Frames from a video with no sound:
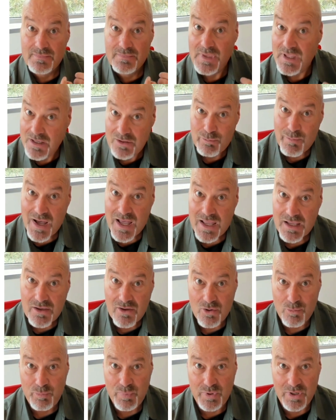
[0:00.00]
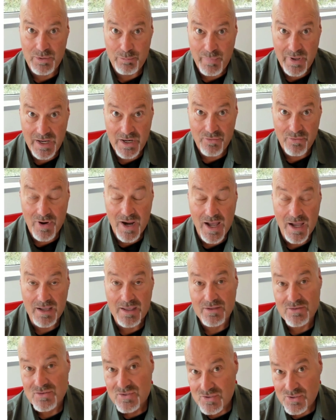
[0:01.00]
in my company, BayRock.
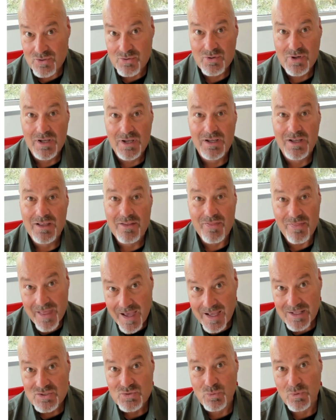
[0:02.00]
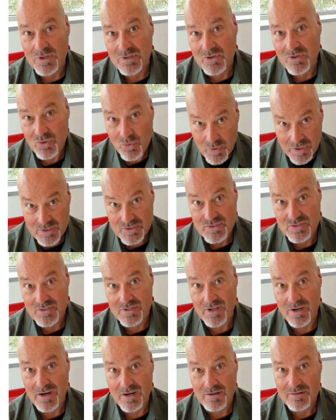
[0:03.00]
And so that's what
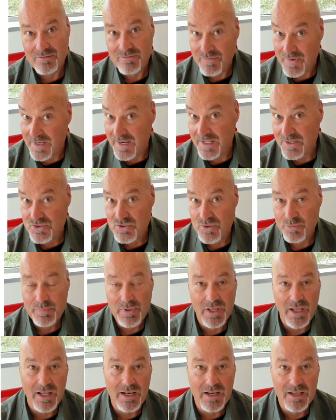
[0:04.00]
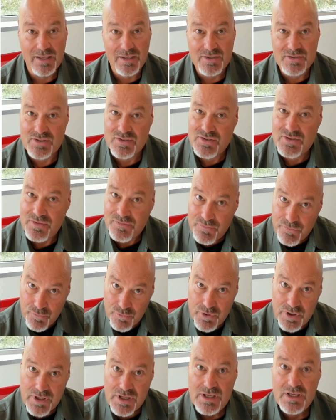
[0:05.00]
QuickStart Financial Planning is. It's a
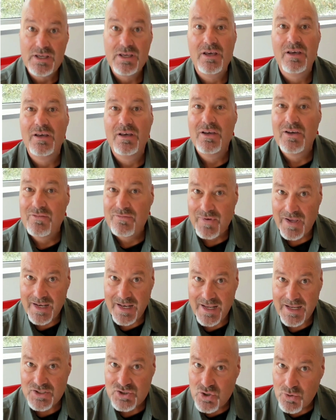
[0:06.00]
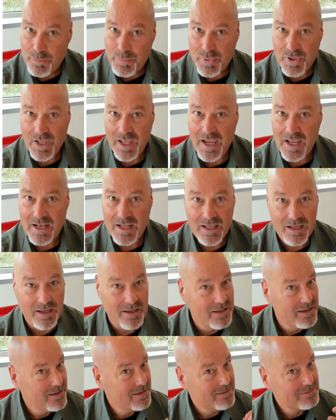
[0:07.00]
free financial planning
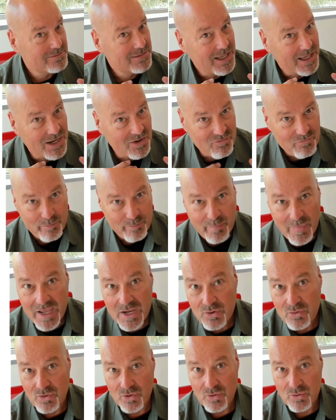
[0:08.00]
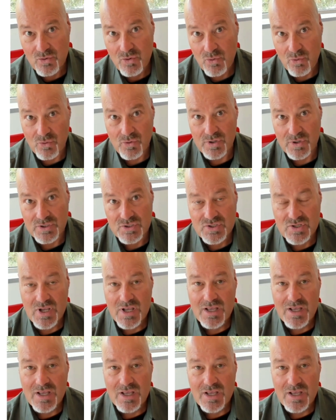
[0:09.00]
kind of micro course,